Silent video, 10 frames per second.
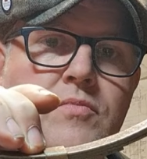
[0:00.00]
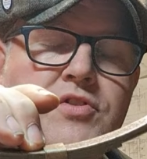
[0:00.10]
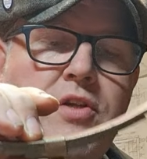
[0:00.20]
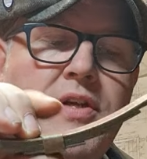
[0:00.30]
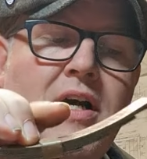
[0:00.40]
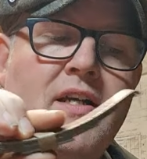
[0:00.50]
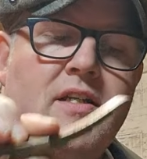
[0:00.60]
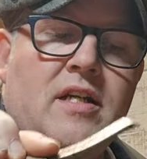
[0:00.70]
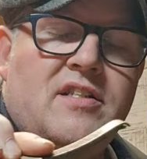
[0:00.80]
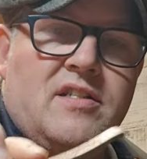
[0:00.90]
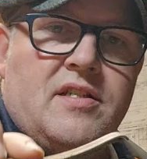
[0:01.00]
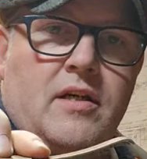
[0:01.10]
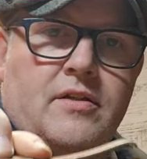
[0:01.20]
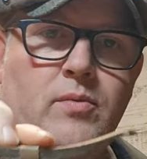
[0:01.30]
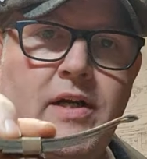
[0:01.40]
so that I could actually
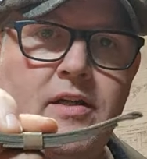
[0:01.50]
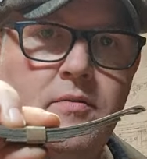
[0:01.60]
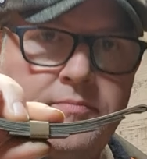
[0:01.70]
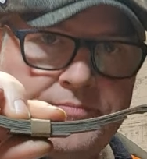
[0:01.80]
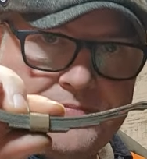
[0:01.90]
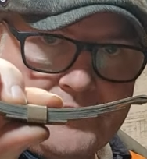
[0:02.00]
sit on the wagon.